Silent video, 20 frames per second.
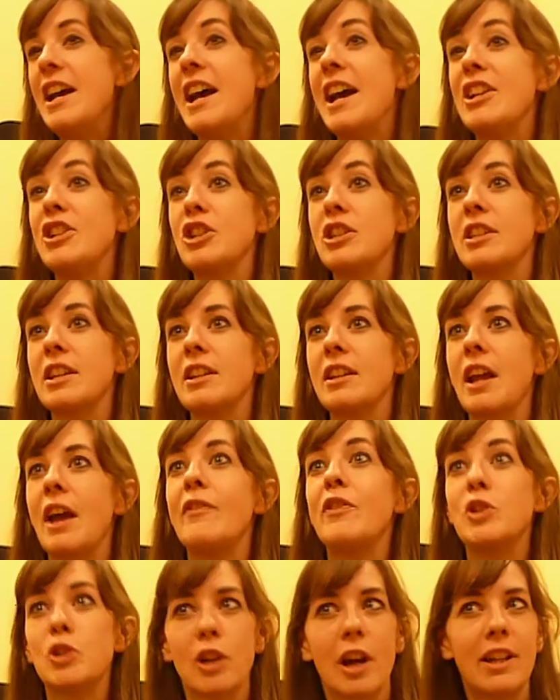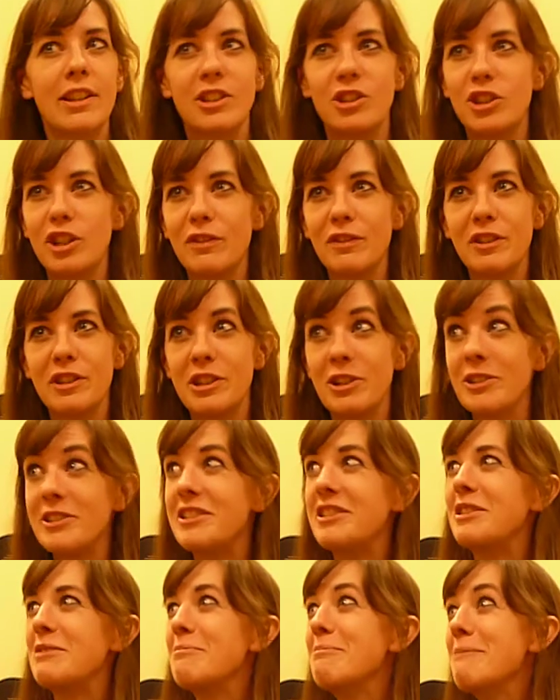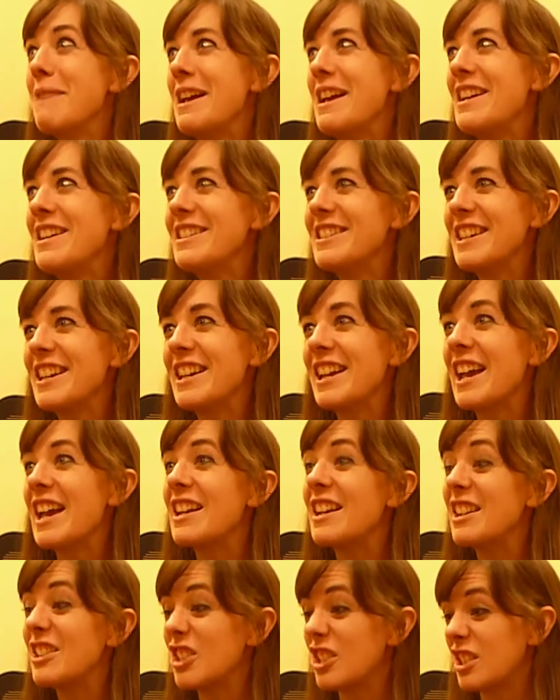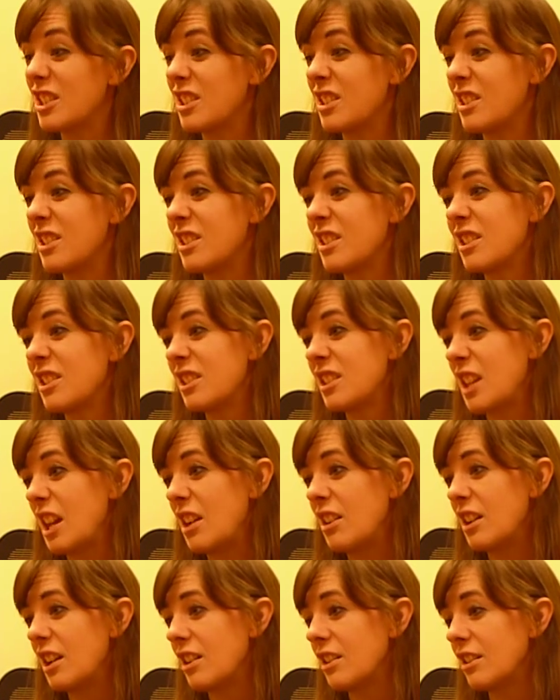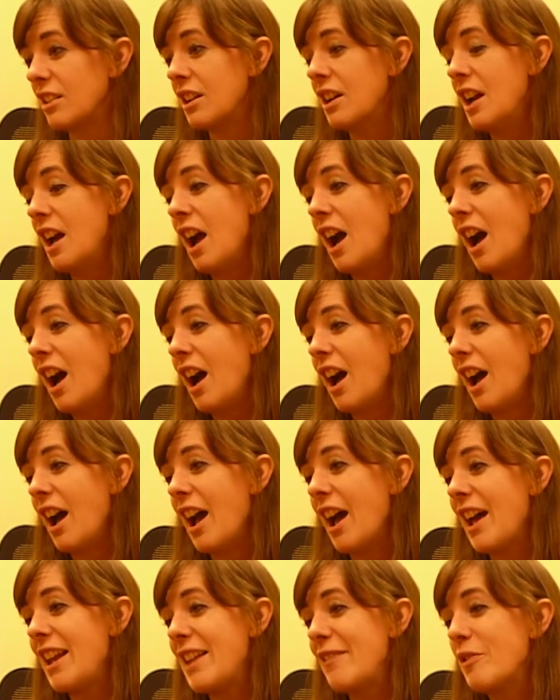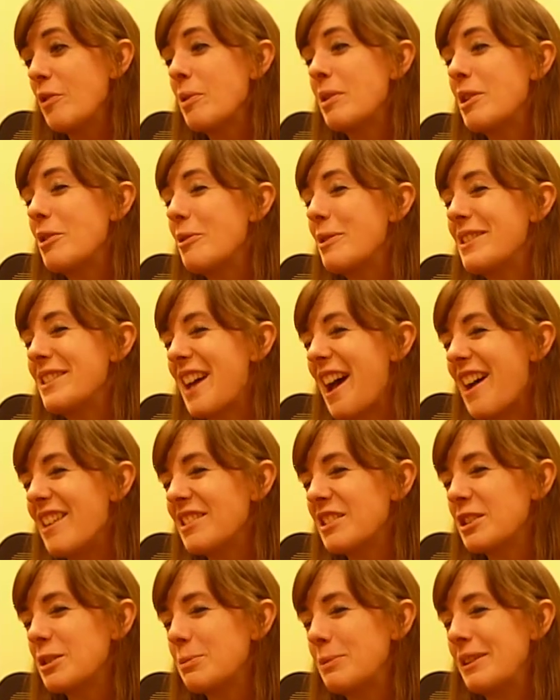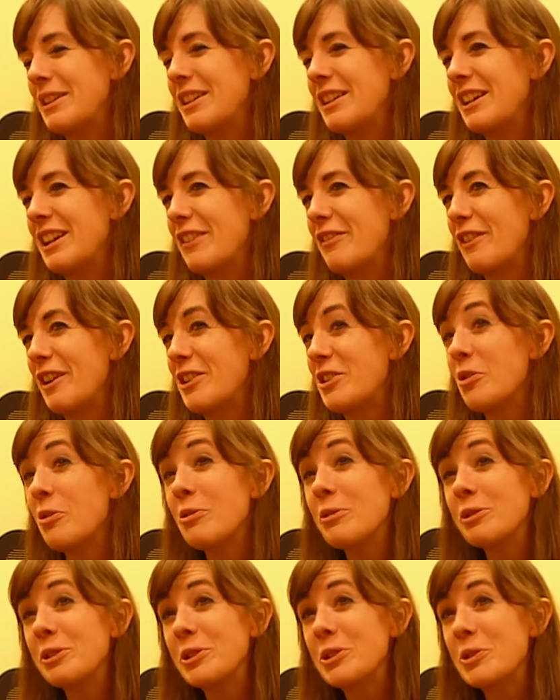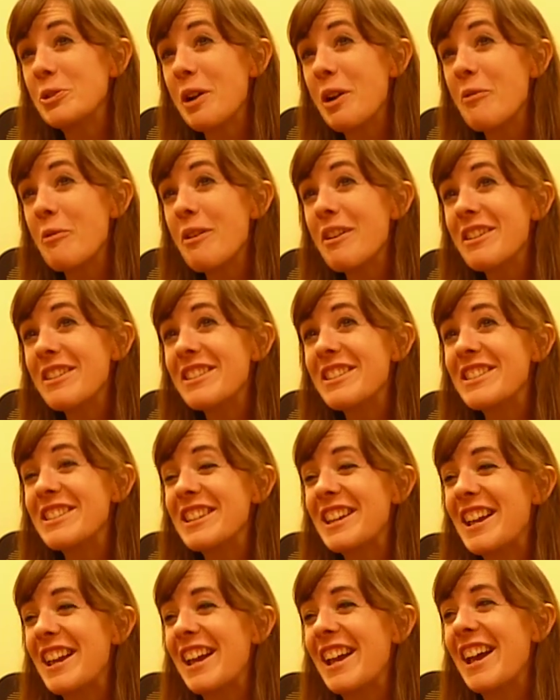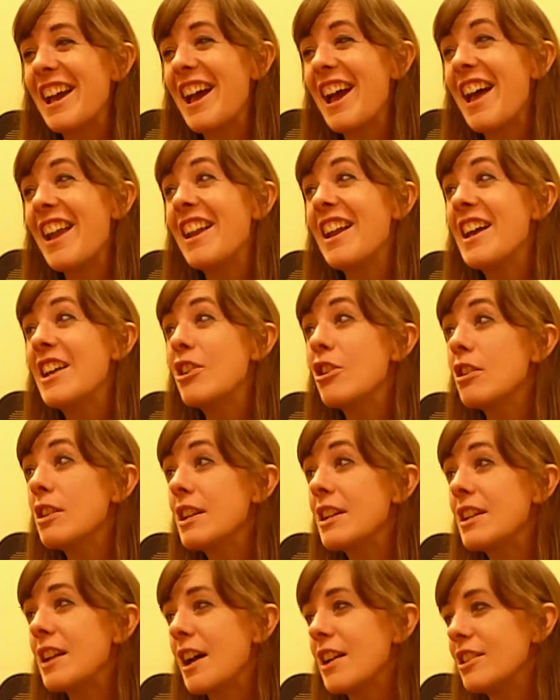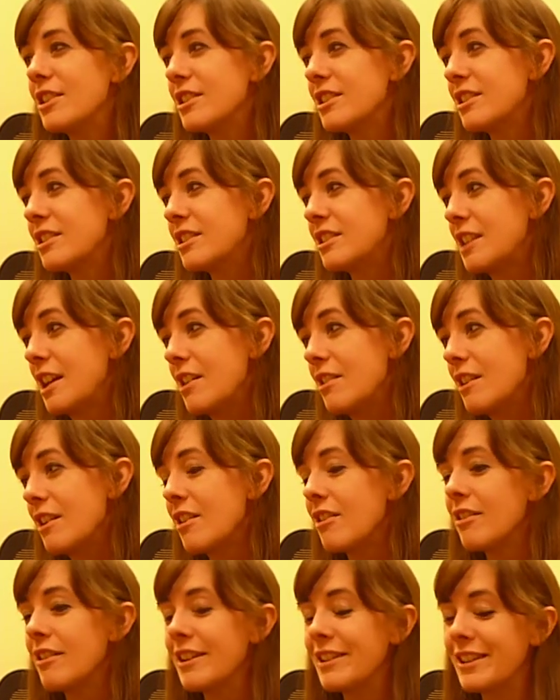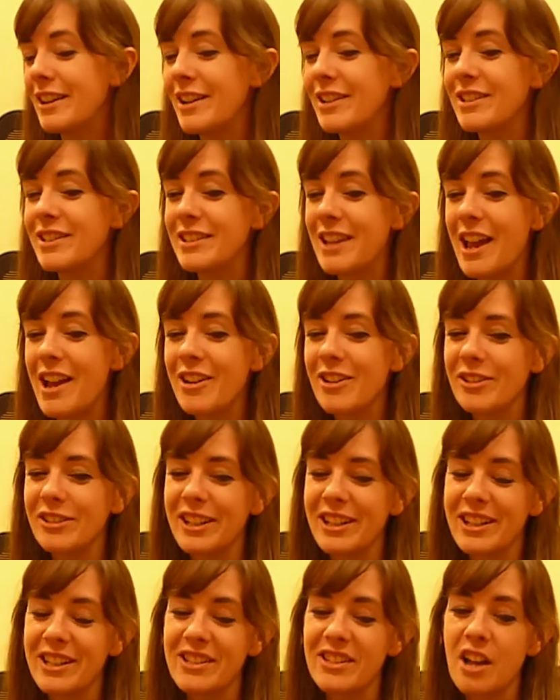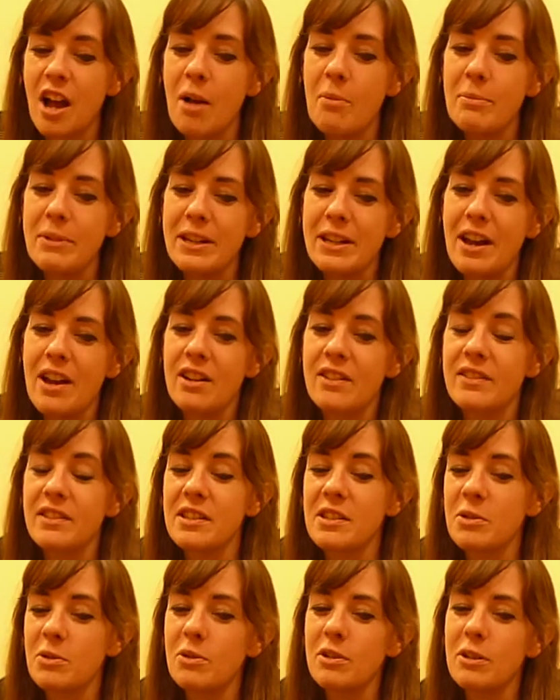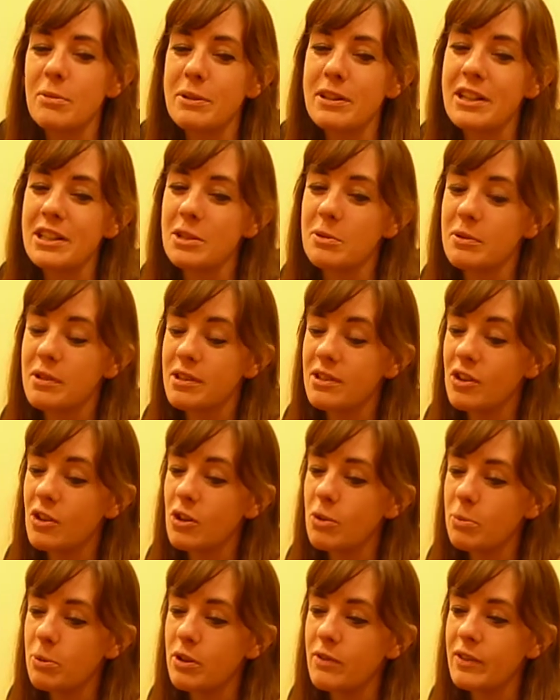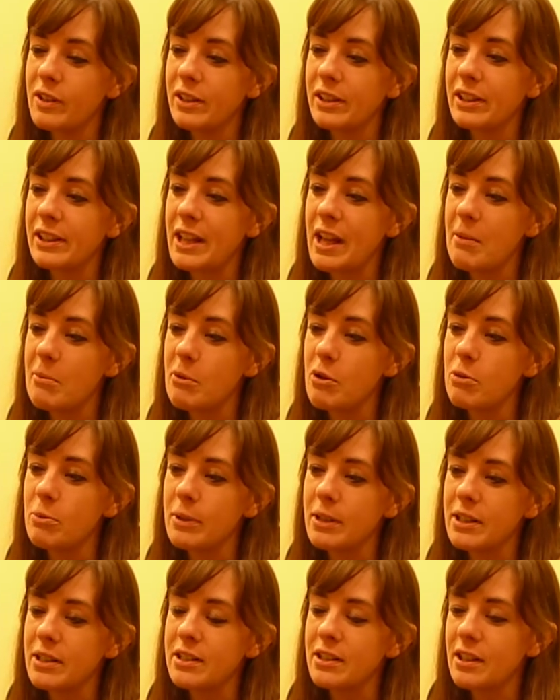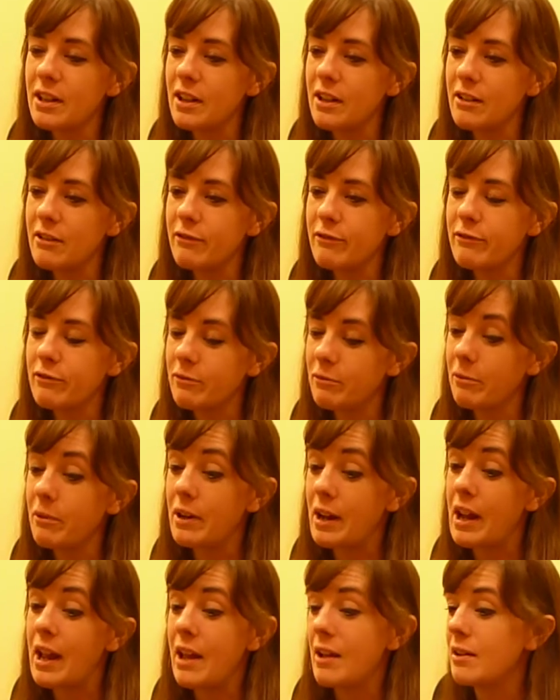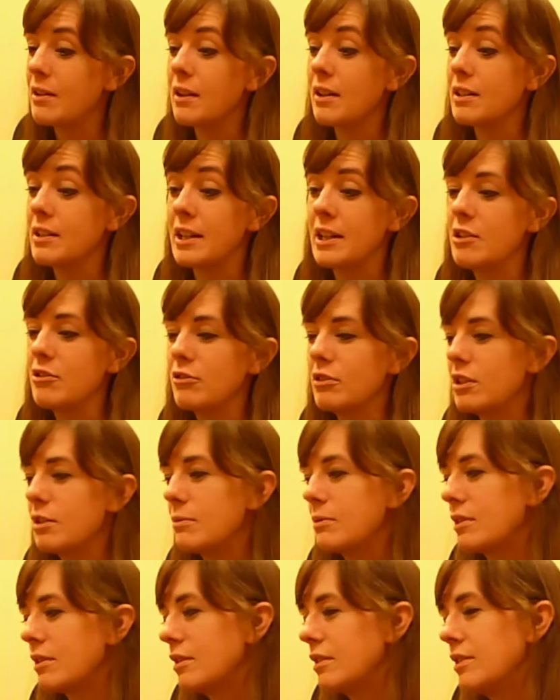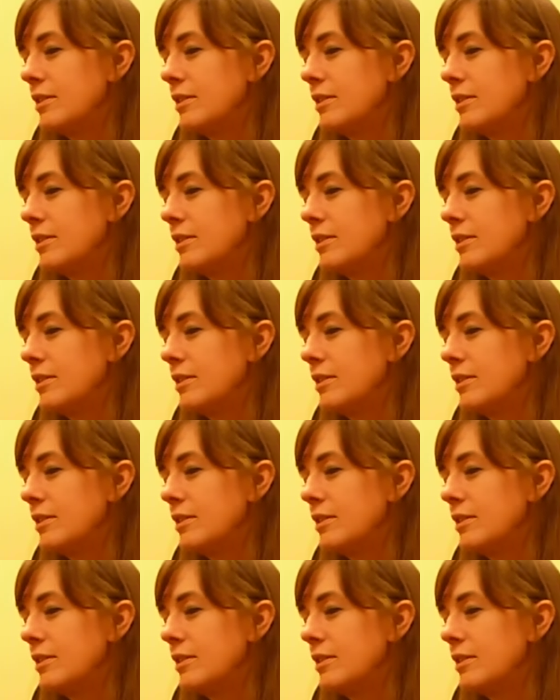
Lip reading: And she said, have you tried the Shiver series? It's amazing. And I just stared at her, and everyone always asks me if I told her who I was, and I couldn't. I just stared at her, and then I staggered like a zombie out of the store because it was so perfectly that moment of what I had daydreamed.